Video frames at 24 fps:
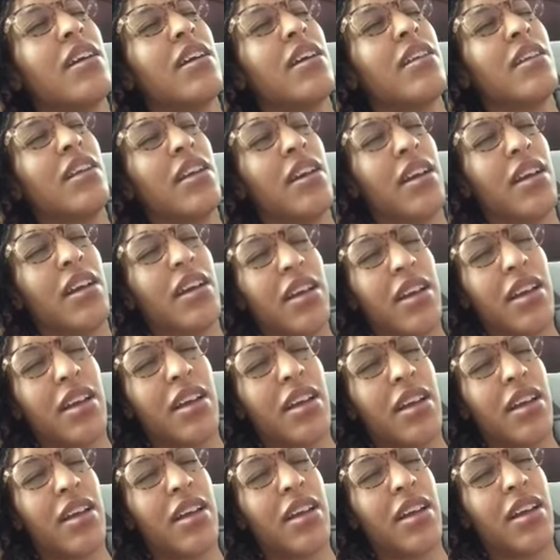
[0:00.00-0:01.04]
that
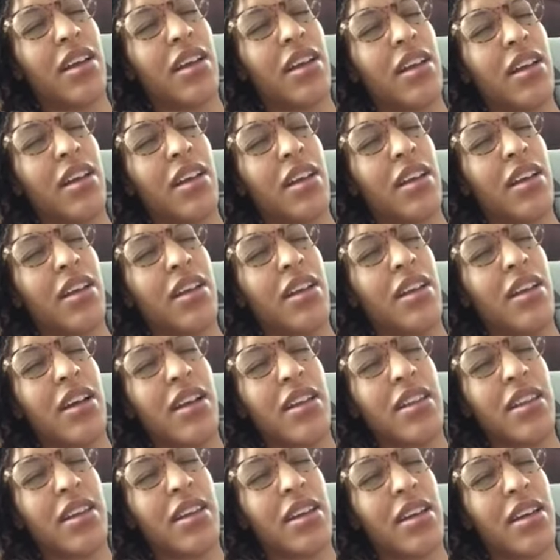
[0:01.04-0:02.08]

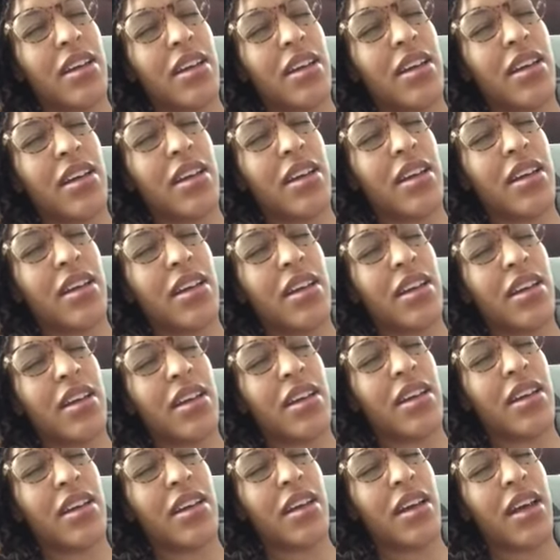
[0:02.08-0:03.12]
nothing
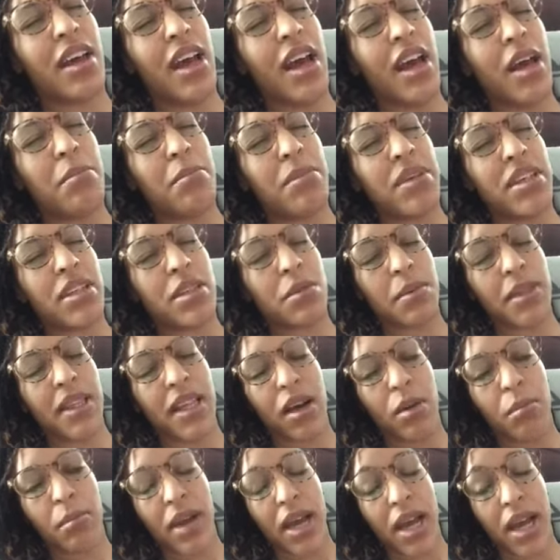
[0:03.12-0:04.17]
happens
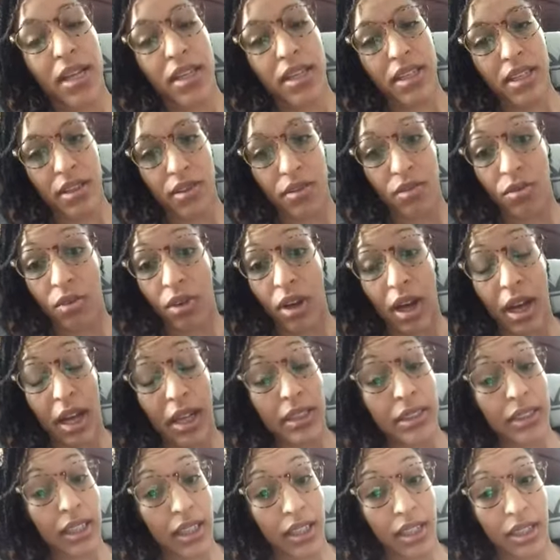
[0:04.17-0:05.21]
without passing through
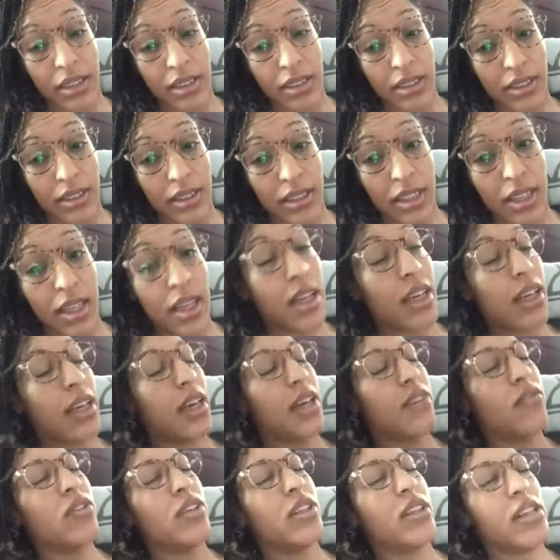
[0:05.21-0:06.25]
God's hands.
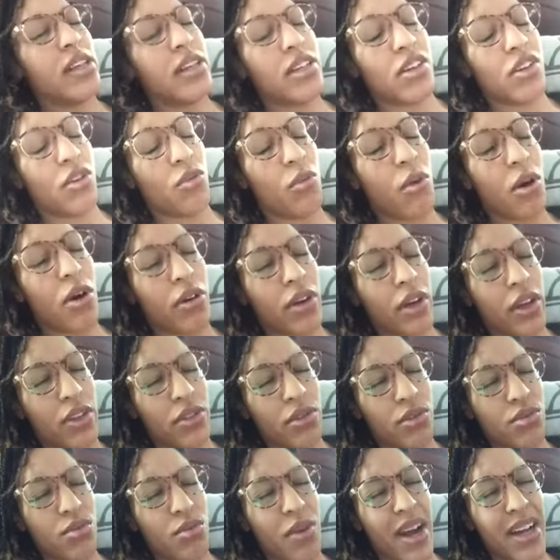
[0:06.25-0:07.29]
Everything you're walking
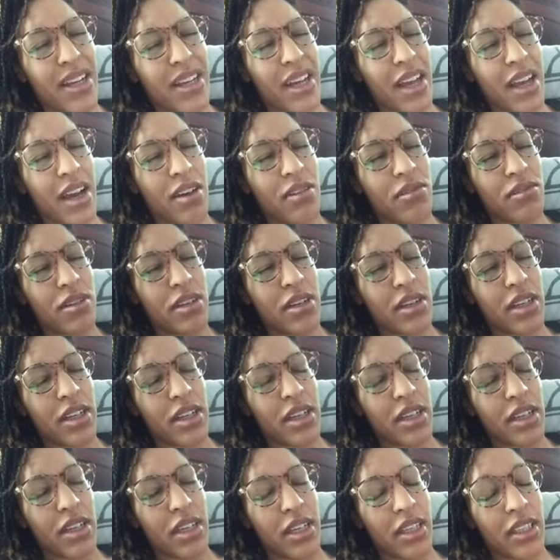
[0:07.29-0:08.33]
through right now
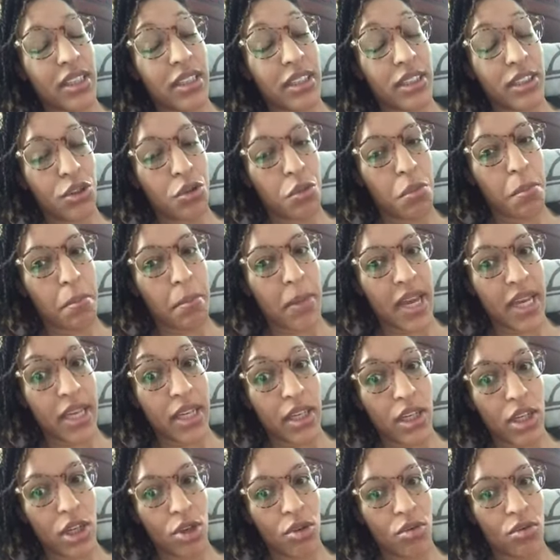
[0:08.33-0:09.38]
is to
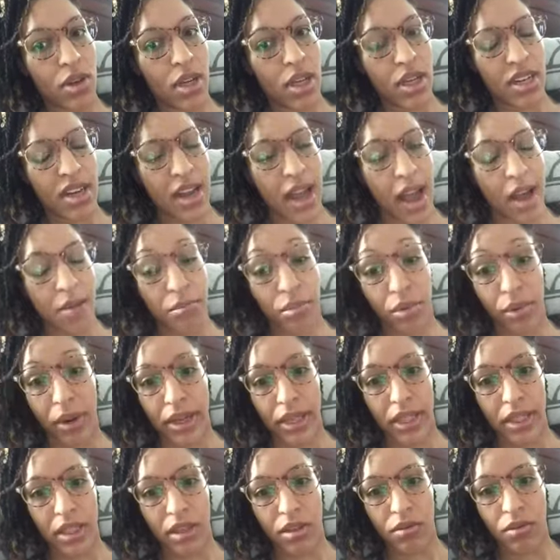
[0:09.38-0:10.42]
make you, not
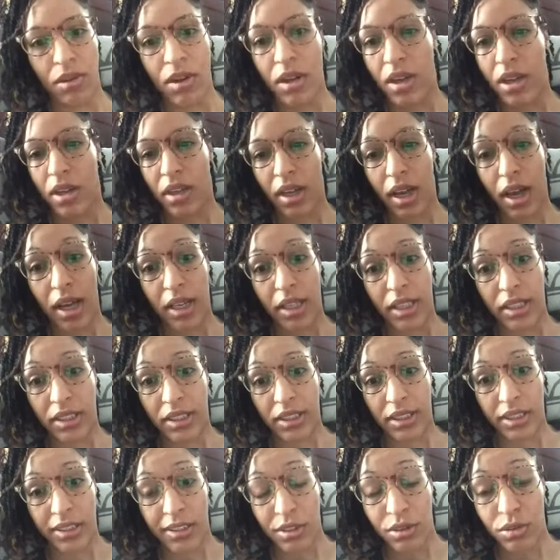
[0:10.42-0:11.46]
break you. God is
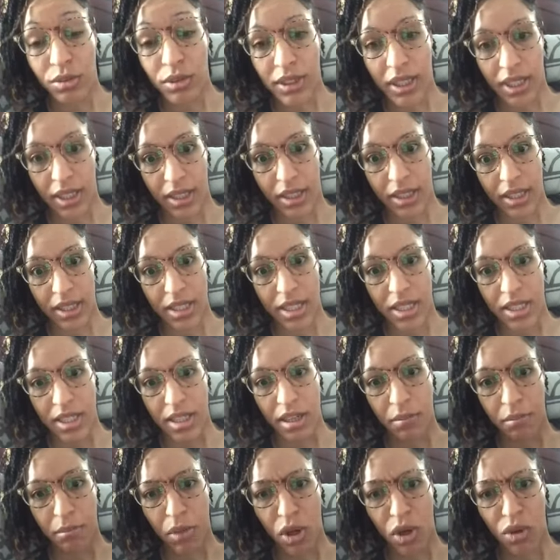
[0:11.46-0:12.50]
using this to
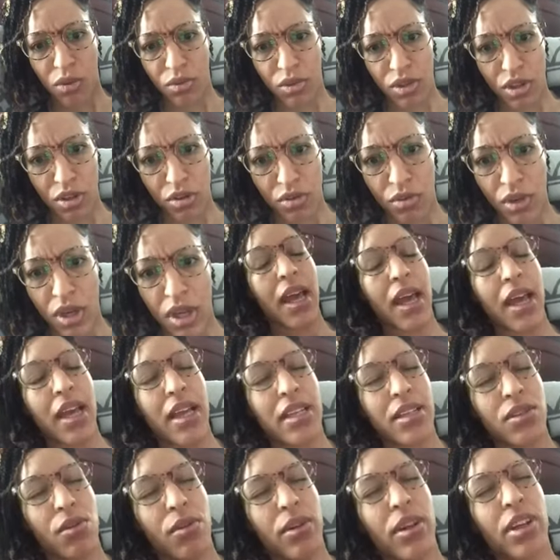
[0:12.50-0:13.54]
mold you.
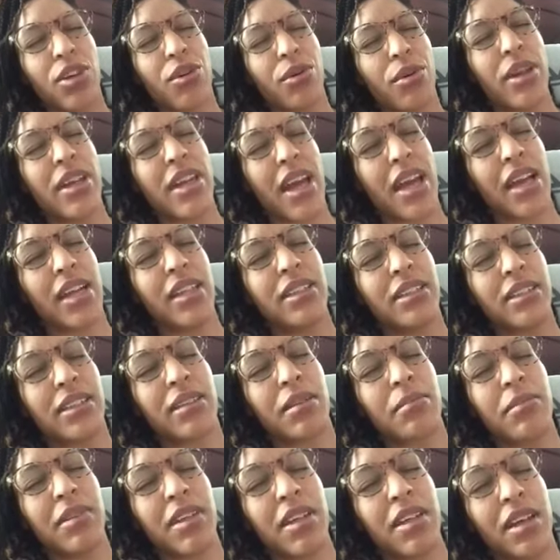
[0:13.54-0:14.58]
It's going to create
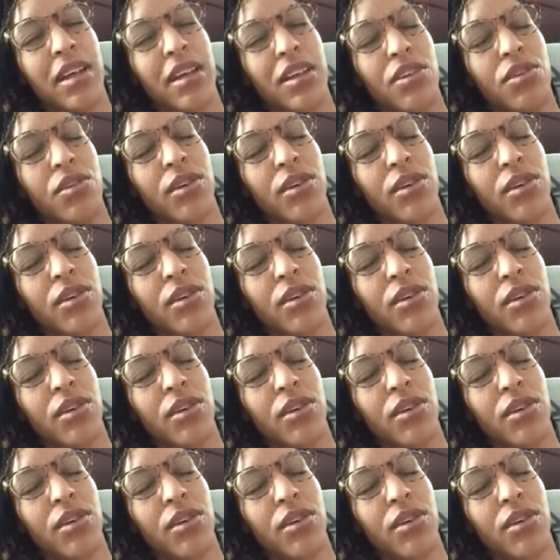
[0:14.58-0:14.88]
something in your